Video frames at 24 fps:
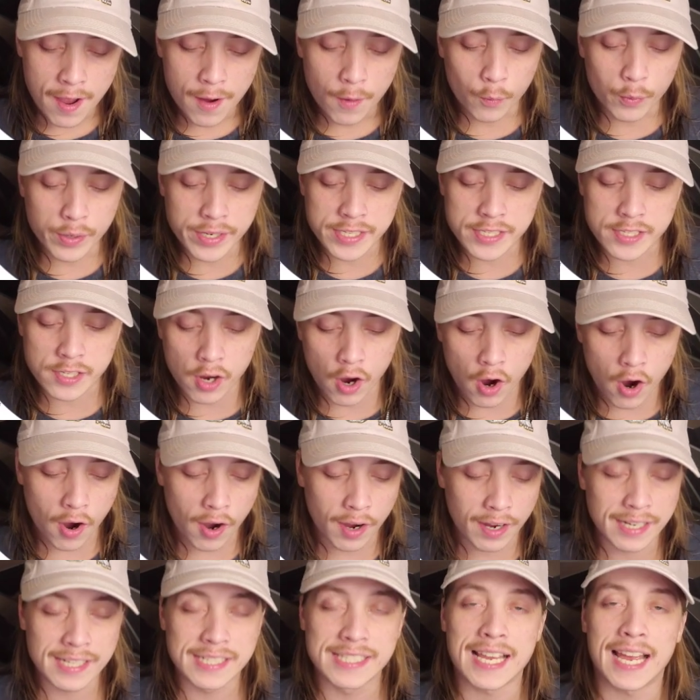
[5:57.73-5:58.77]
we saw
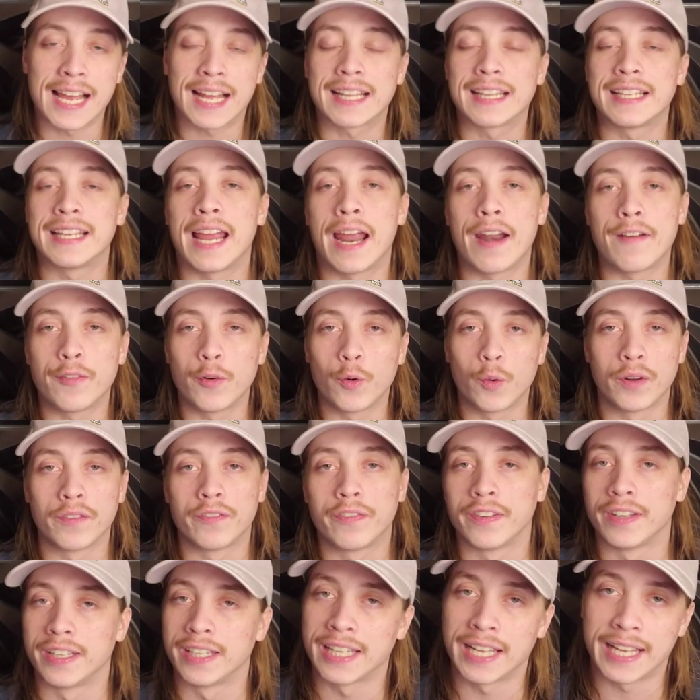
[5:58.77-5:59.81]
exactly everyone
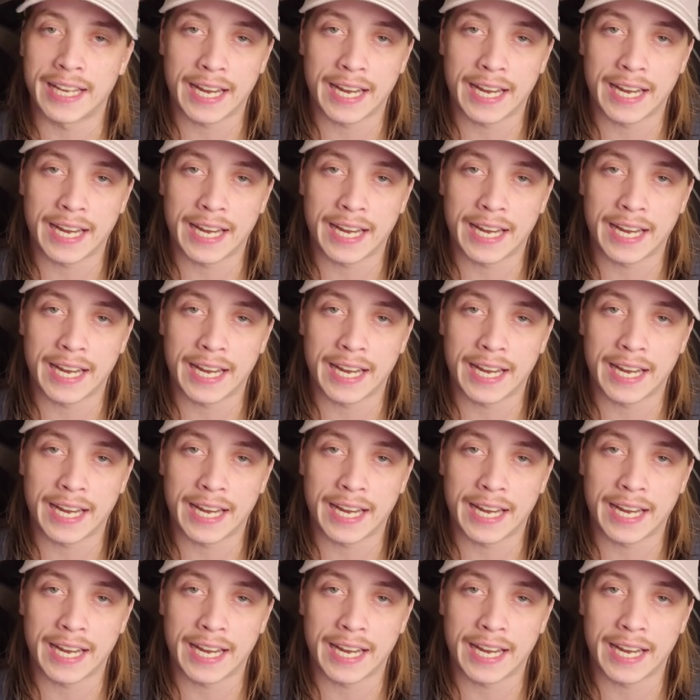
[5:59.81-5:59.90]
feeling like